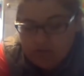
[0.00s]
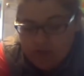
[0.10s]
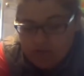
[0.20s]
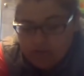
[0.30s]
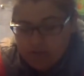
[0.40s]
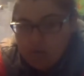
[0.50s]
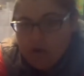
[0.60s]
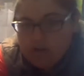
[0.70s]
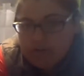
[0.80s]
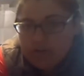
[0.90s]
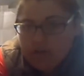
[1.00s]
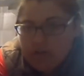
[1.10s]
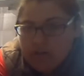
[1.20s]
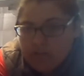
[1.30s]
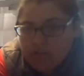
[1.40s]
the hotter the water,
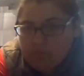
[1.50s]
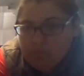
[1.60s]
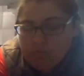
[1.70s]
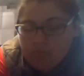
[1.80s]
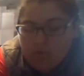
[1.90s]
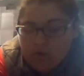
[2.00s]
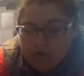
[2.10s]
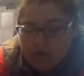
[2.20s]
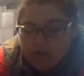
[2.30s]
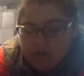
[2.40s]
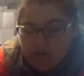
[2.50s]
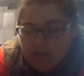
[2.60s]
the more